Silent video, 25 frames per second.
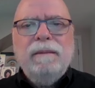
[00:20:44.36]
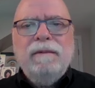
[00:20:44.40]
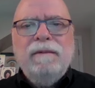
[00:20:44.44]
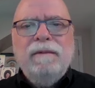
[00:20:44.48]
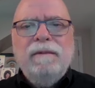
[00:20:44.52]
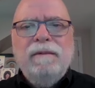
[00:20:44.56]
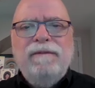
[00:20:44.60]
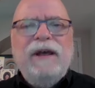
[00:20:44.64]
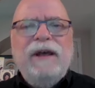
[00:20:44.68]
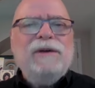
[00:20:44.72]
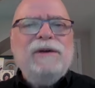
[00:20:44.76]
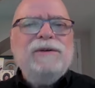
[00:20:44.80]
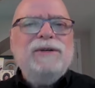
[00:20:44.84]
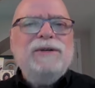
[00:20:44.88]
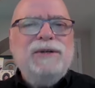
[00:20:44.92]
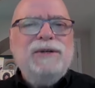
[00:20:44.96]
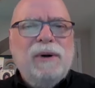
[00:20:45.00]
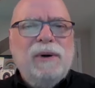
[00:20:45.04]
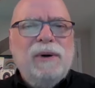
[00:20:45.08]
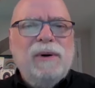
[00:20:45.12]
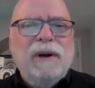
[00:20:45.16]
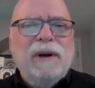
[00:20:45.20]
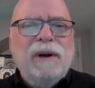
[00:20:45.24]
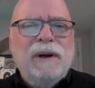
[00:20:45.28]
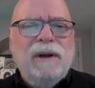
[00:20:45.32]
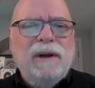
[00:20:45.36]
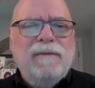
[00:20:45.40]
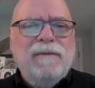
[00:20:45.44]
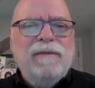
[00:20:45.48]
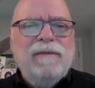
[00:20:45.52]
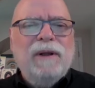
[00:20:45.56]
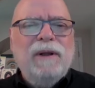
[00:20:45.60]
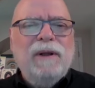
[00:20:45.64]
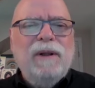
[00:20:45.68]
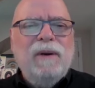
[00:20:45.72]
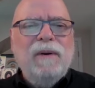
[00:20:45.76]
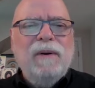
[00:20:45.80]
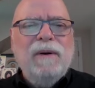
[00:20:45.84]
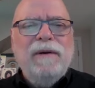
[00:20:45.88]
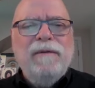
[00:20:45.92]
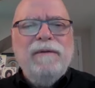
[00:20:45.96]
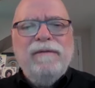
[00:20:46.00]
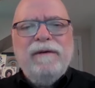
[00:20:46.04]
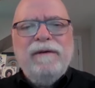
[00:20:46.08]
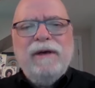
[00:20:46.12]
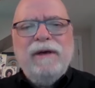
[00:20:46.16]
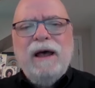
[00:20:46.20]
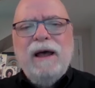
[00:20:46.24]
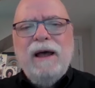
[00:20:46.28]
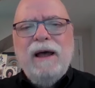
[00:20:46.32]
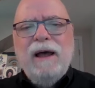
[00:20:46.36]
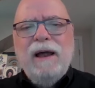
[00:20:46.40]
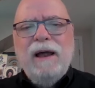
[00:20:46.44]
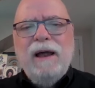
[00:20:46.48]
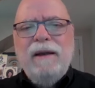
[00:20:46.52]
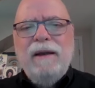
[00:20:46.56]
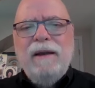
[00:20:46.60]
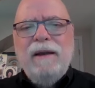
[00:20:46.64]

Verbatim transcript: fell short of the glory of God.